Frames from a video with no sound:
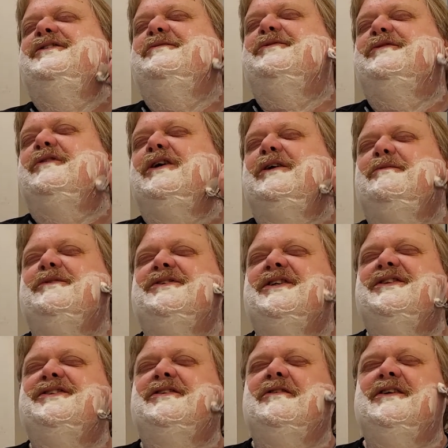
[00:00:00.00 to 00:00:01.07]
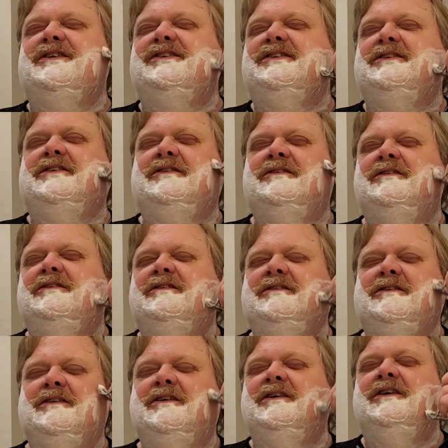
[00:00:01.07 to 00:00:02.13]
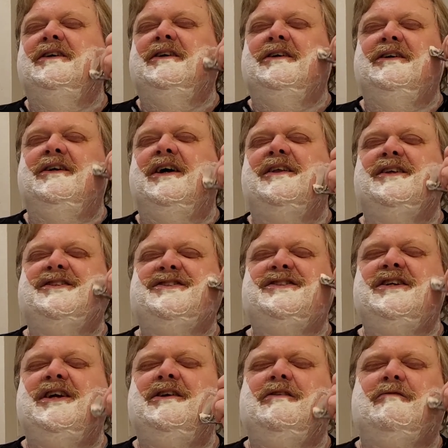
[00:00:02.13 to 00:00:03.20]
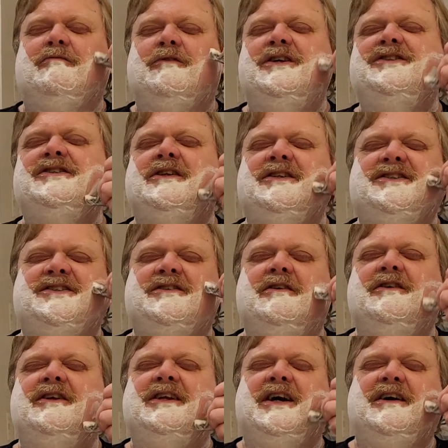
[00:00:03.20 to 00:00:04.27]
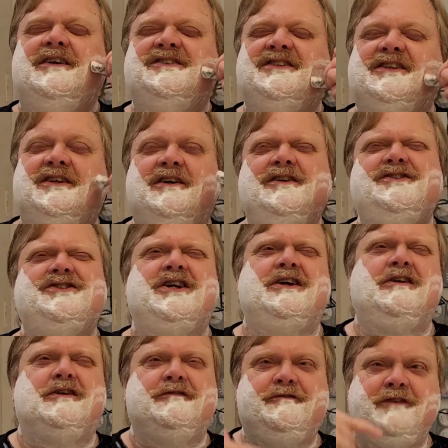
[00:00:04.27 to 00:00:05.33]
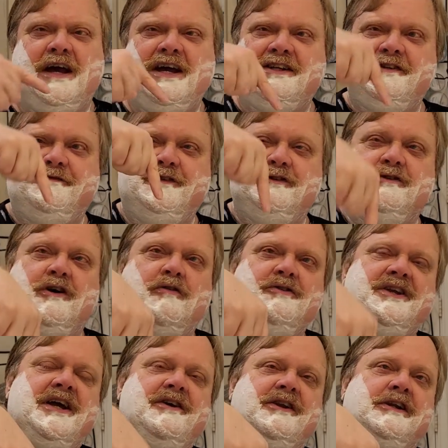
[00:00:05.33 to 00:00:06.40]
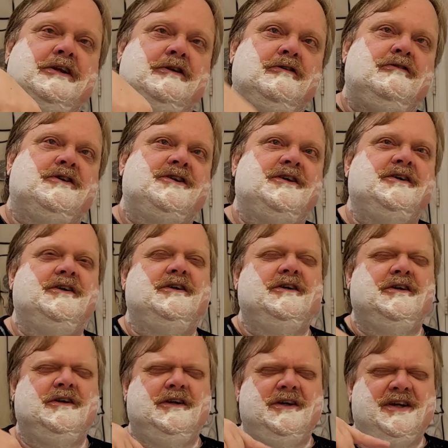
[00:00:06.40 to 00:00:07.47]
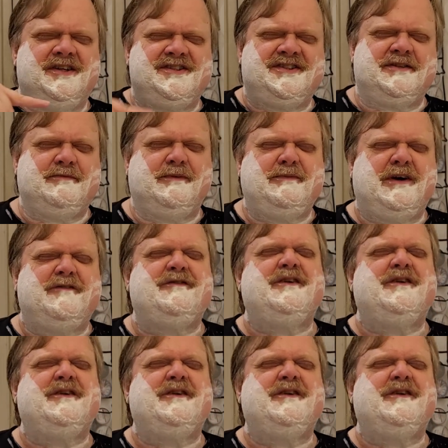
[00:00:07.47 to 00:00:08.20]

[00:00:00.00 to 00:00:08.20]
subscribers. That's crazy. Yeah, this channel originally started out as a gun channel. In fact, if you go down and look in some of my